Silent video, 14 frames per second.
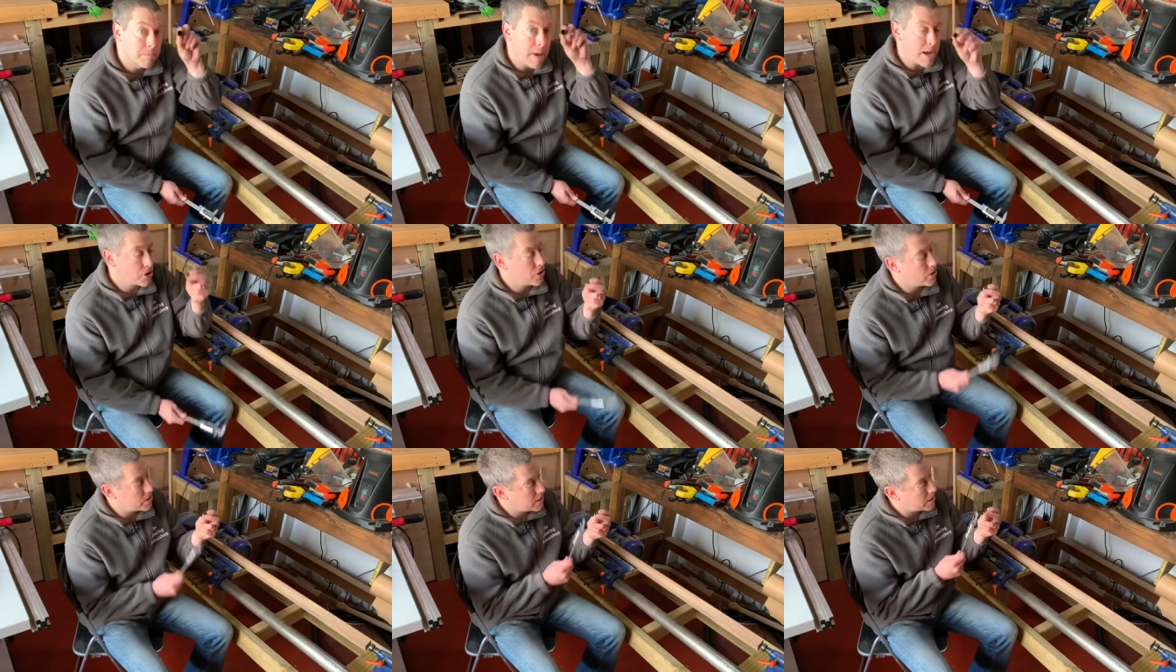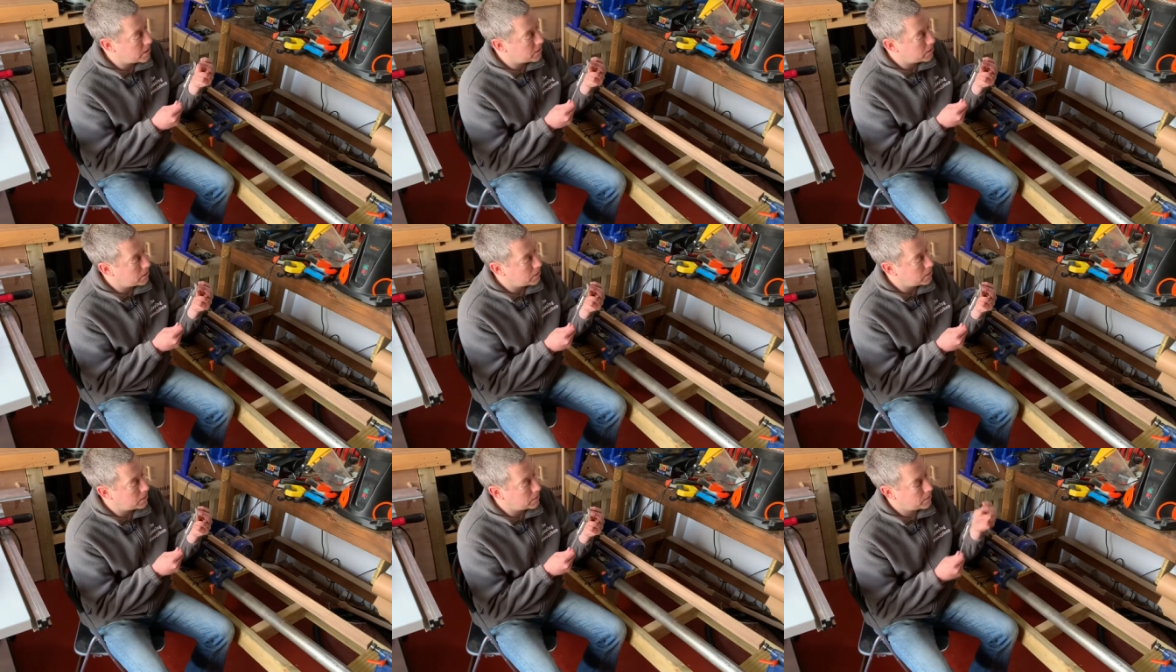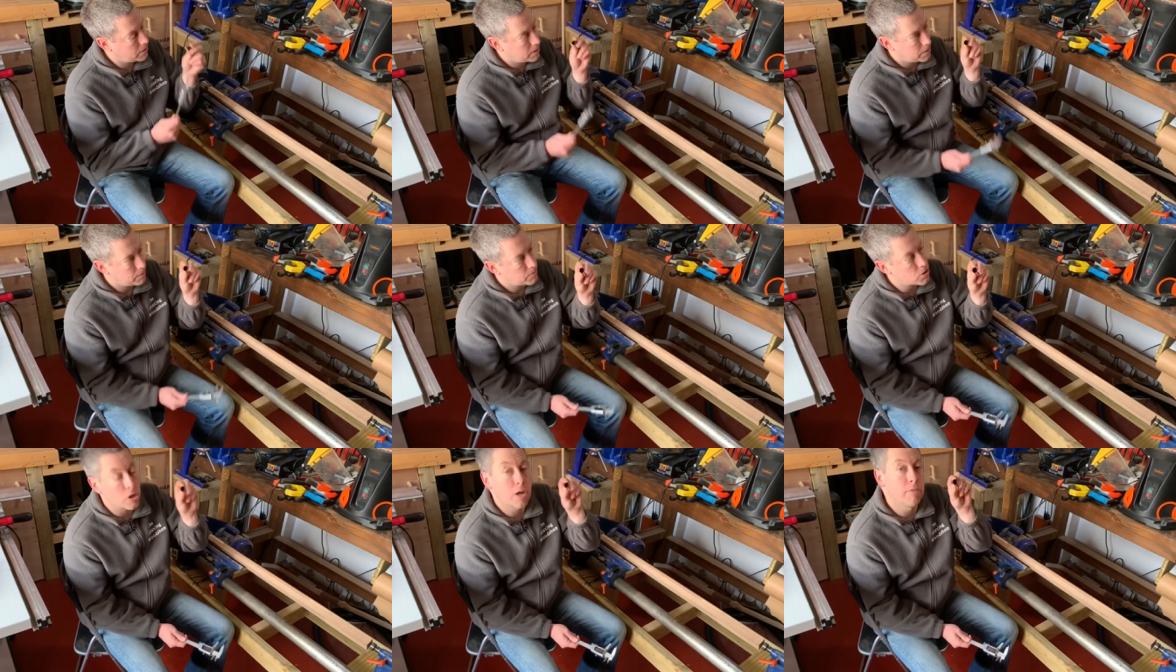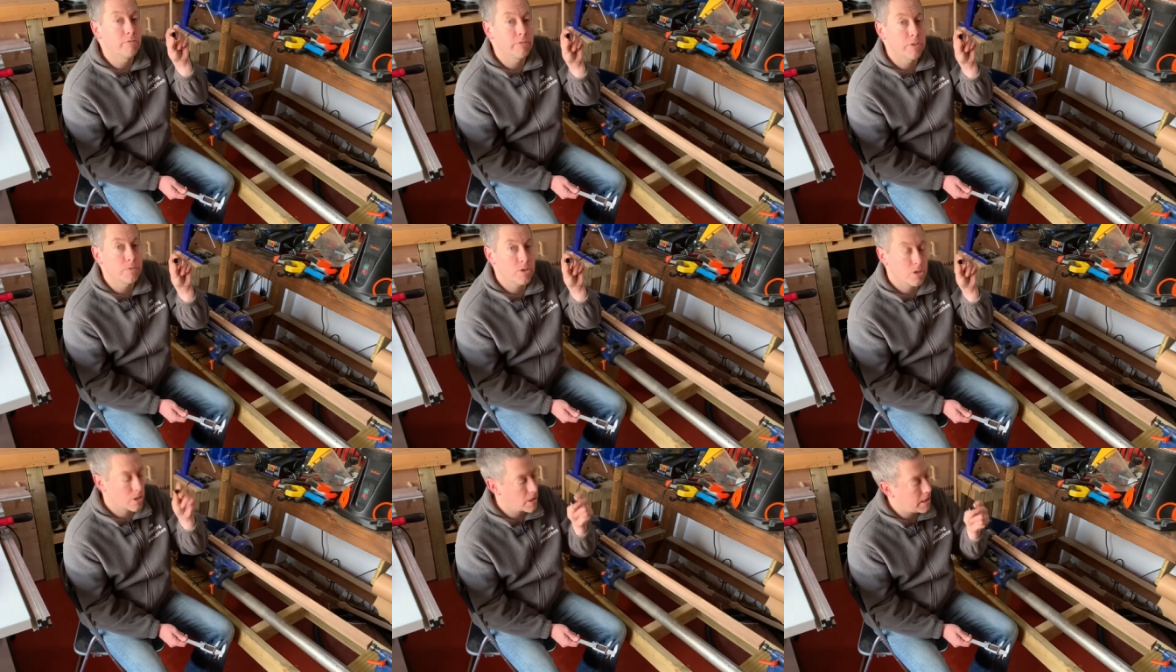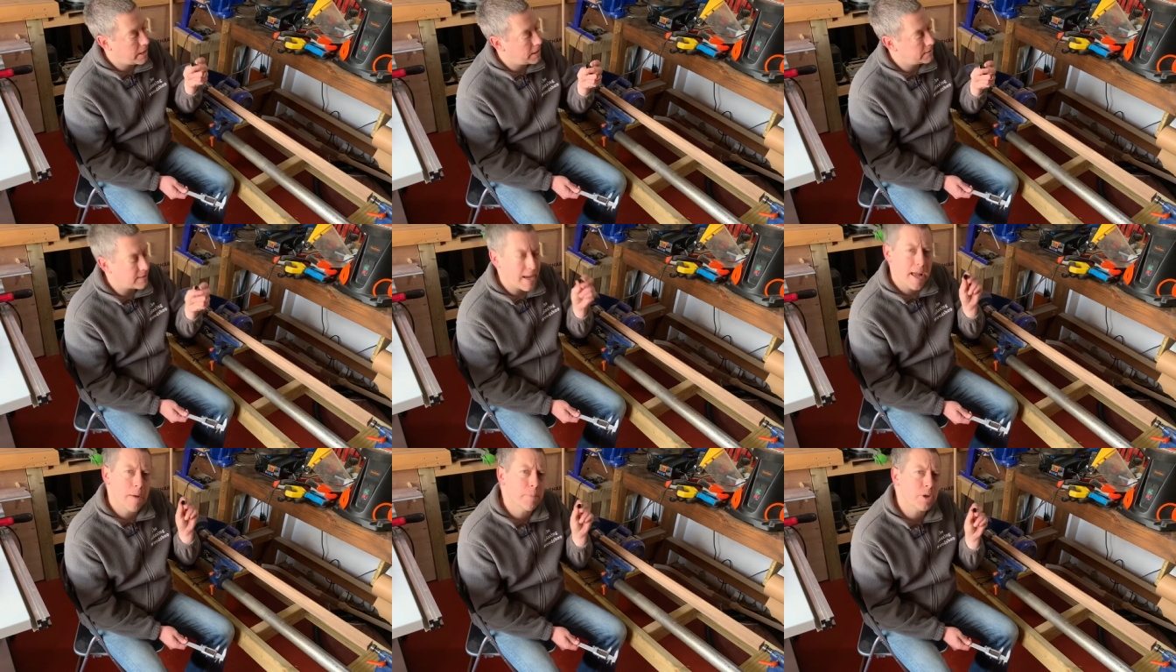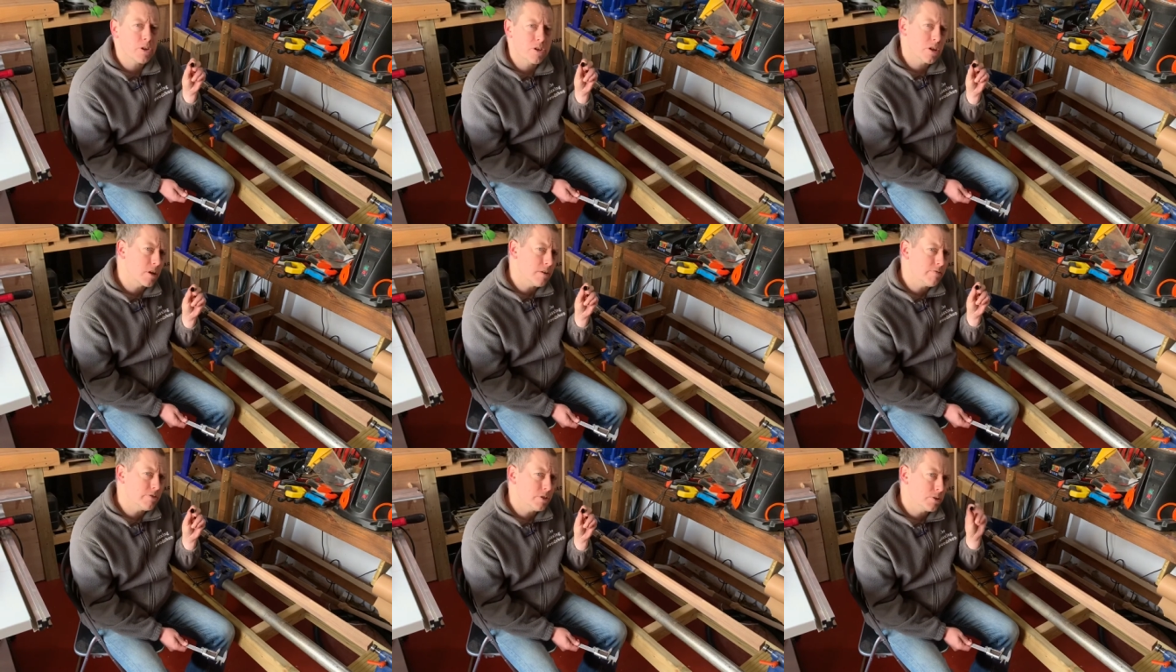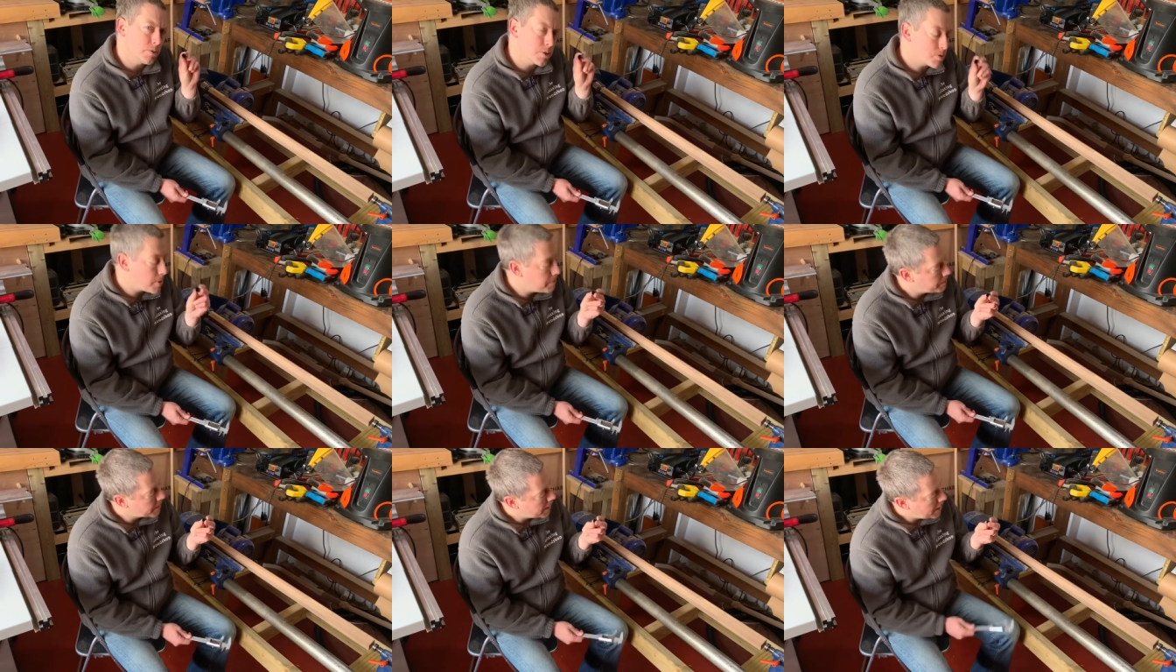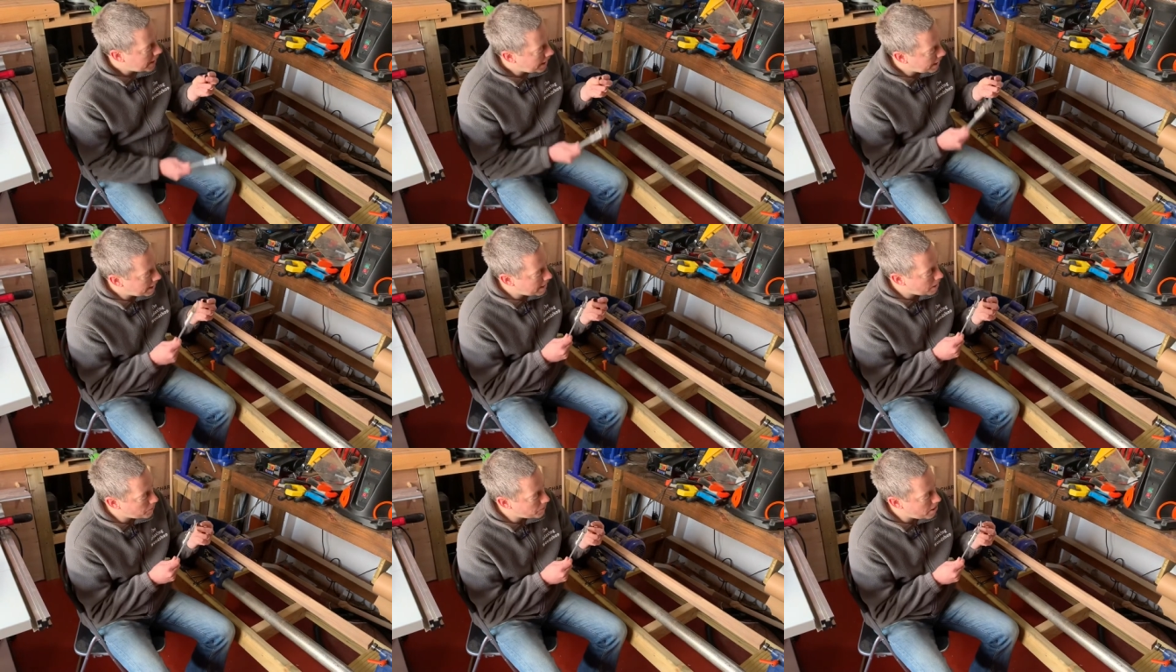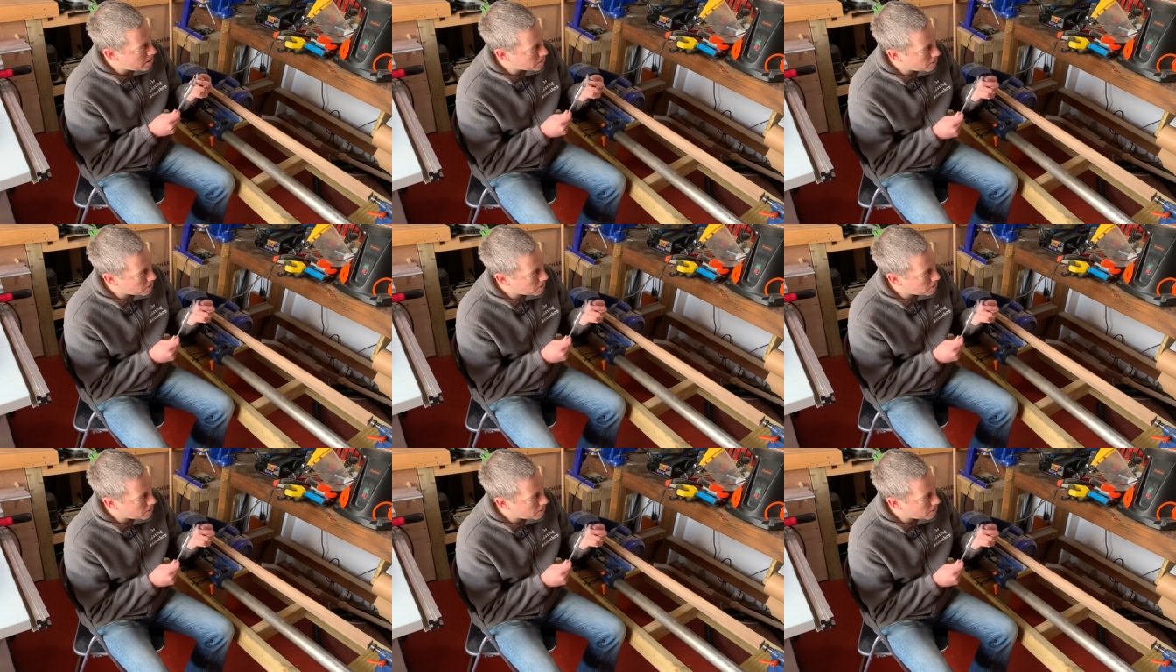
measure the, the, the circumference, uh, diameter, circumference, which one, uh, around